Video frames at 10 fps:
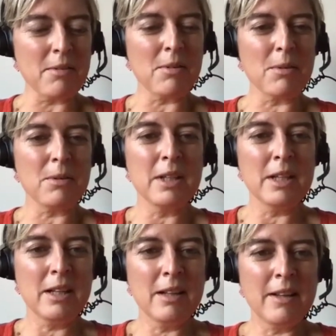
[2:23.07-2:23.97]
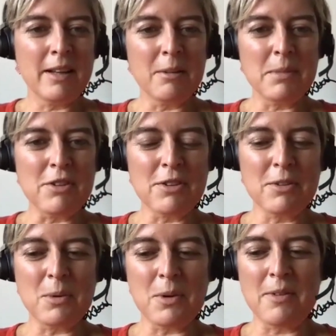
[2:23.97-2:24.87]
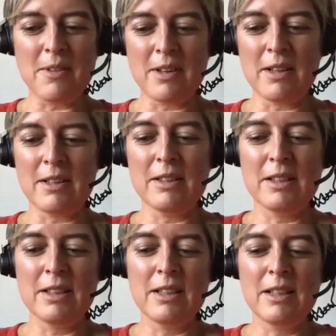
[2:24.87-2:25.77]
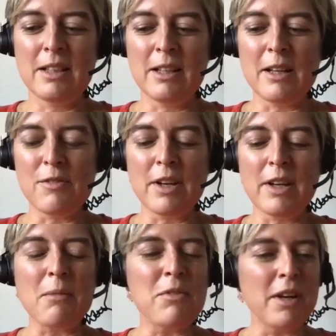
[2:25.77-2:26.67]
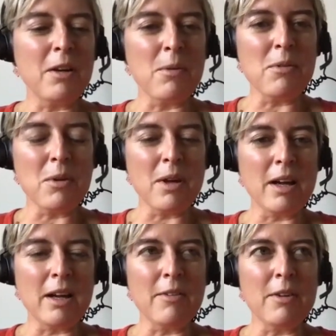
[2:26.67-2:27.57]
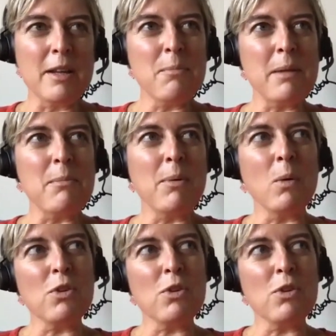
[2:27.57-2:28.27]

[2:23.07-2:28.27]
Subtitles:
So that mission was, I'm very close to elderly people,